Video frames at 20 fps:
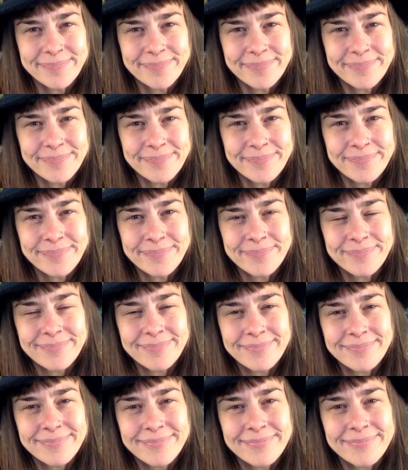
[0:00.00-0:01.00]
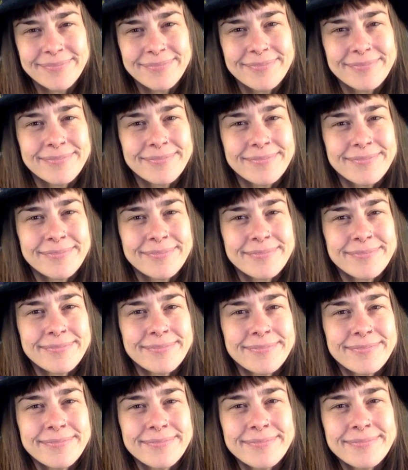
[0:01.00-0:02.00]

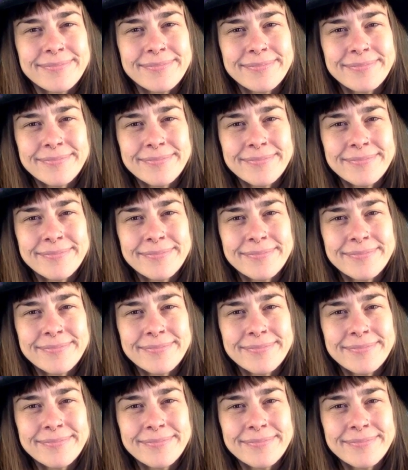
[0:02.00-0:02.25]
(silence)